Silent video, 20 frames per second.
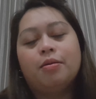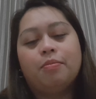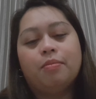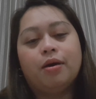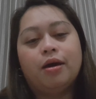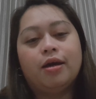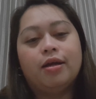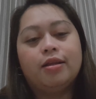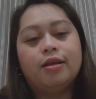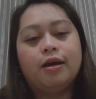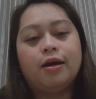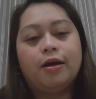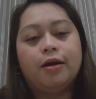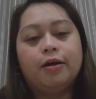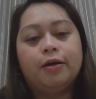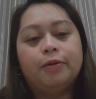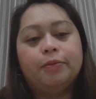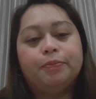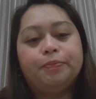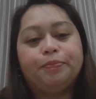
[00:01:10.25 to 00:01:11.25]
but
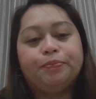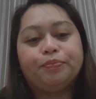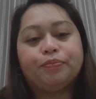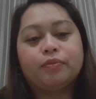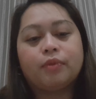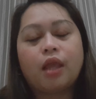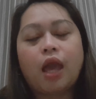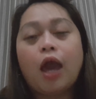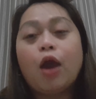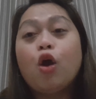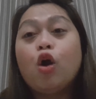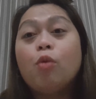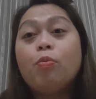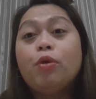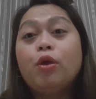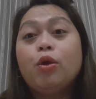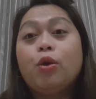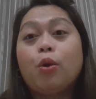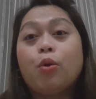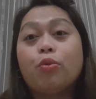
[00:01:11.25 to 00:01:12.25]
I
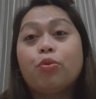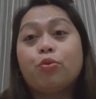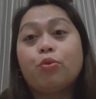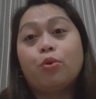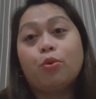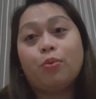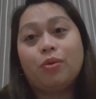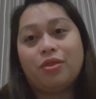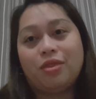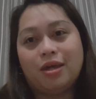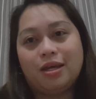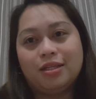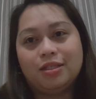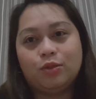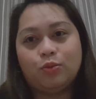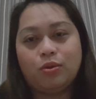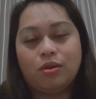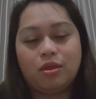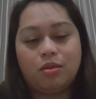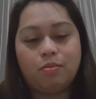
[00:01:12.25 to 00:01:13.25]
hope you go through with this
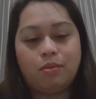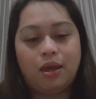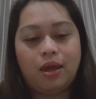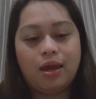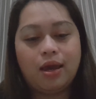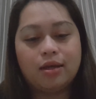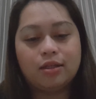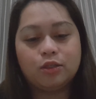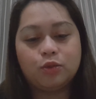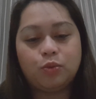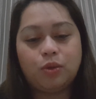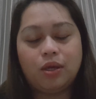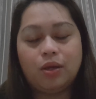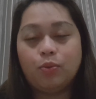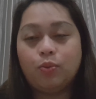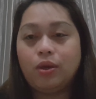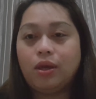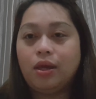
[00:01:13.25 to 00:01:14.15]
with me as we